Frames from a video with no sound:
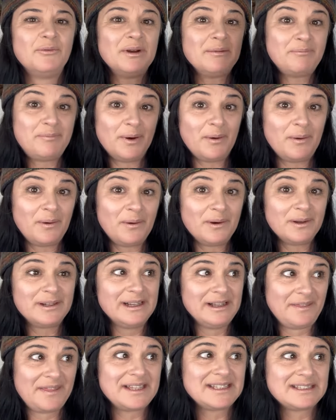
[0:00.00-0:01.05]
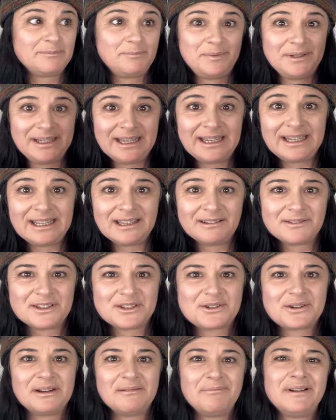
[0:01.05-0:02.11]
We're born. That's the beginning of the
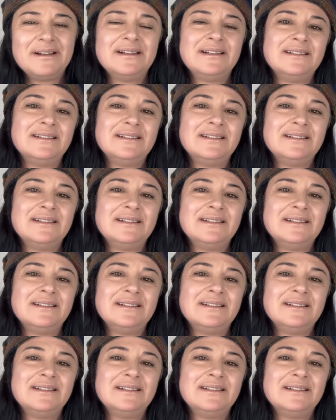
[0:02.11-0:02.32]
trip.